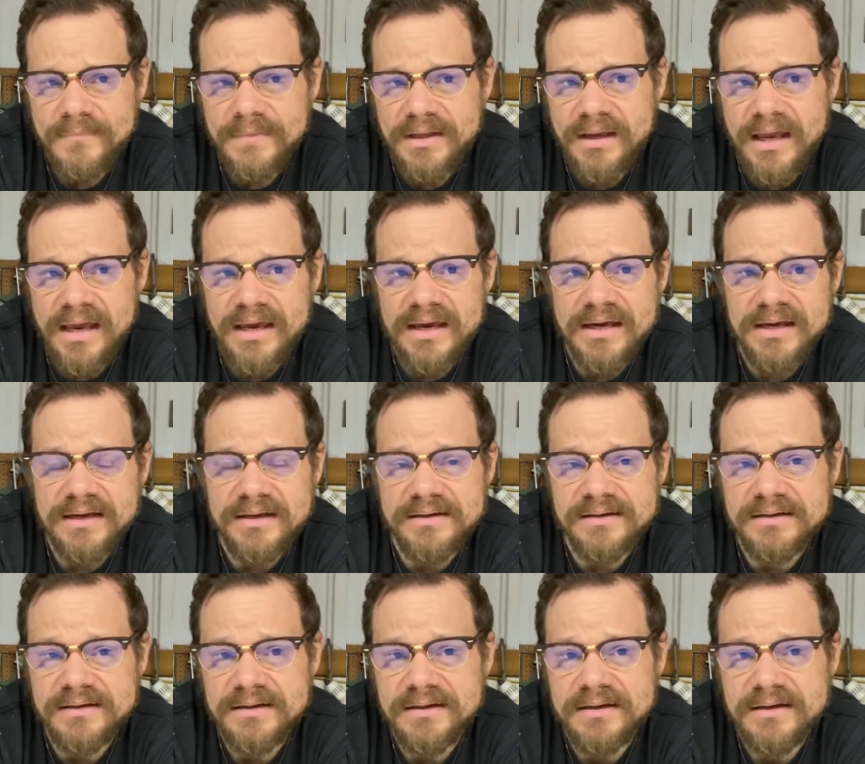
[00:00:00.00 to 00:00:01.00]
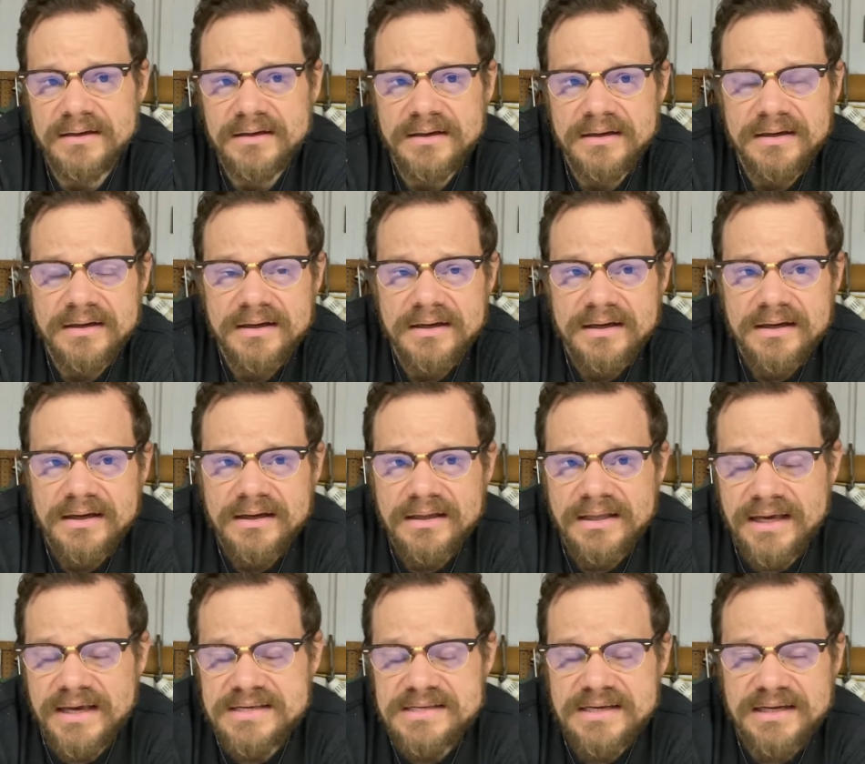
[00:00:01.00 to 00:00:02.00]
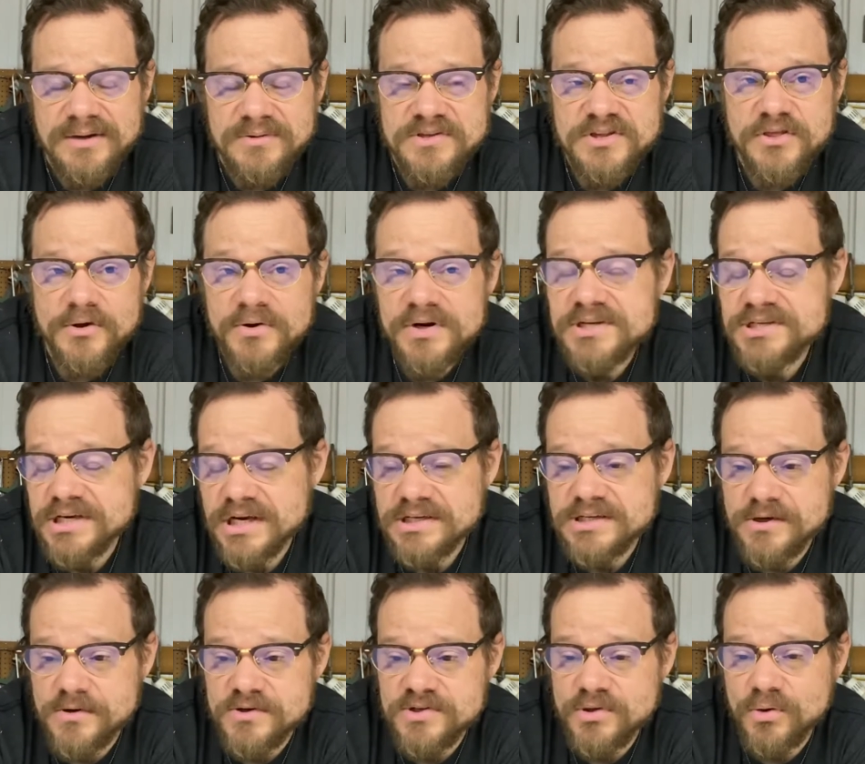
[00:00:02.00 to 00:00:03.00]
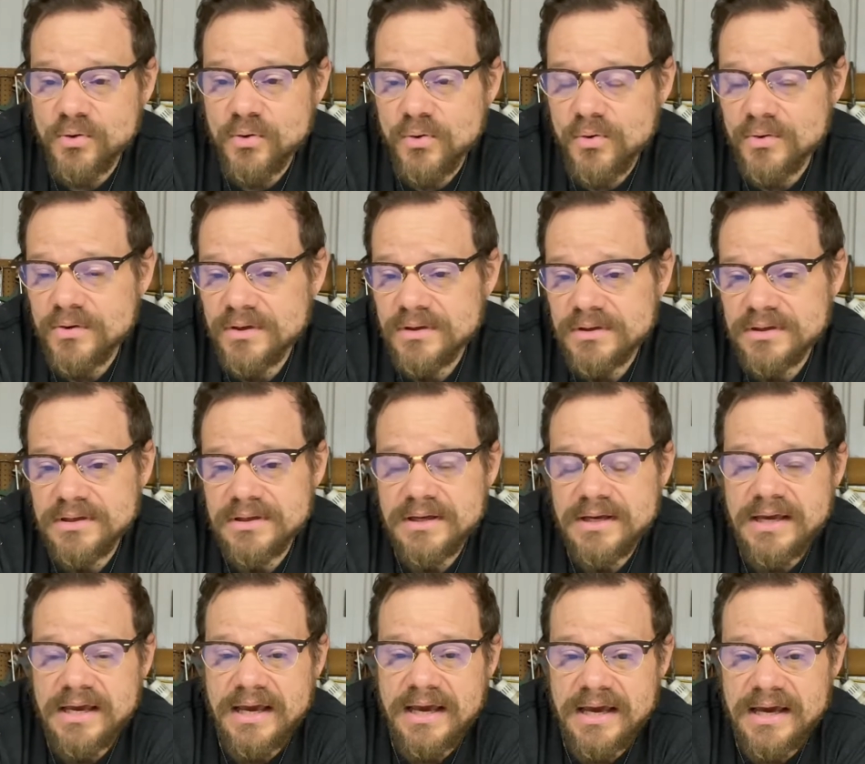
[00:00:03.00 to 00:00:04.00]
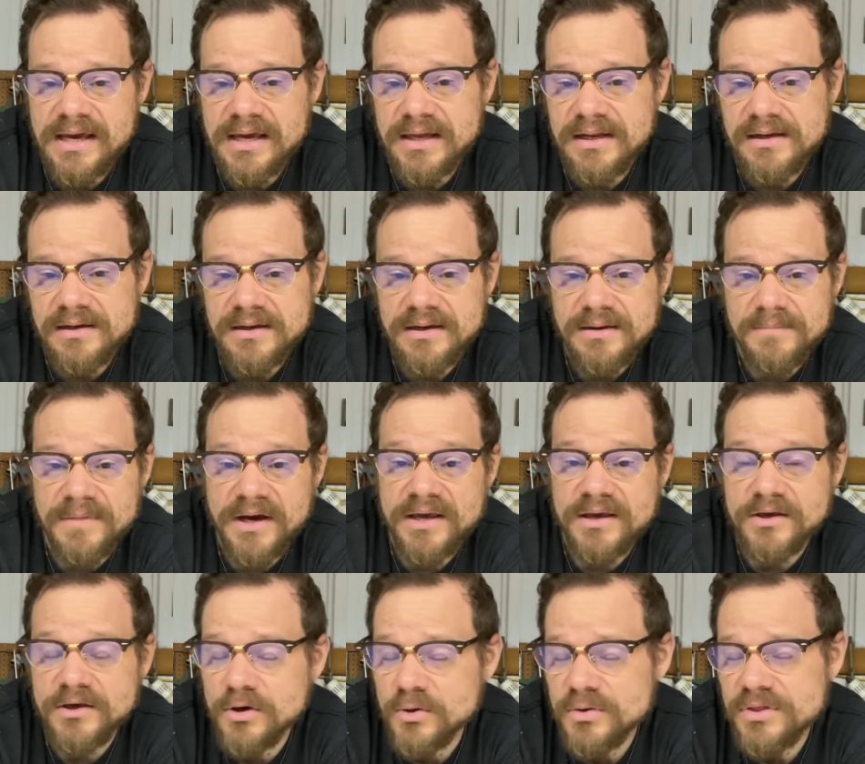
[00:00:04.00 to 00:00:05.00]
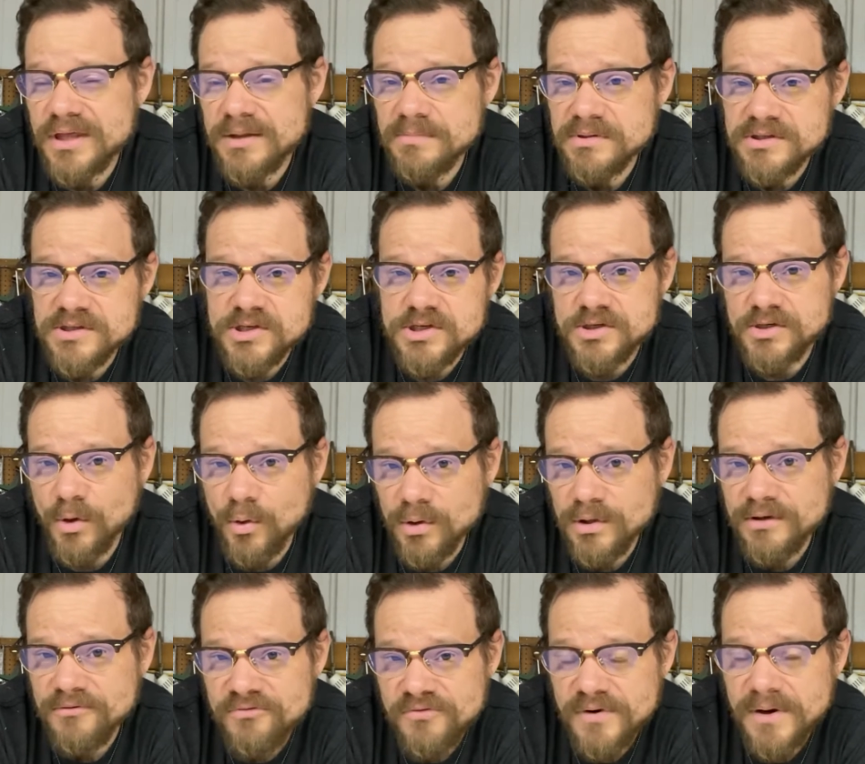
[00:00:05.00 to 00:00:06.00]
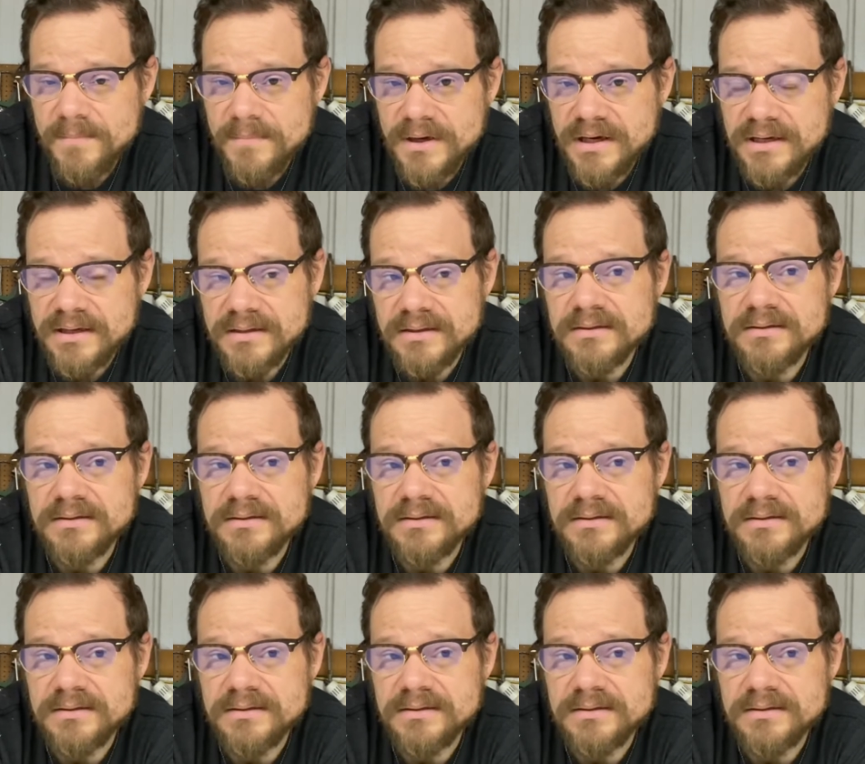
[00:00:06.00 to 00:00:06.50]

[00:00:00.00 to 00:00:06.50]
And like I said, I was 36 years old, and my youth had been stolen from me.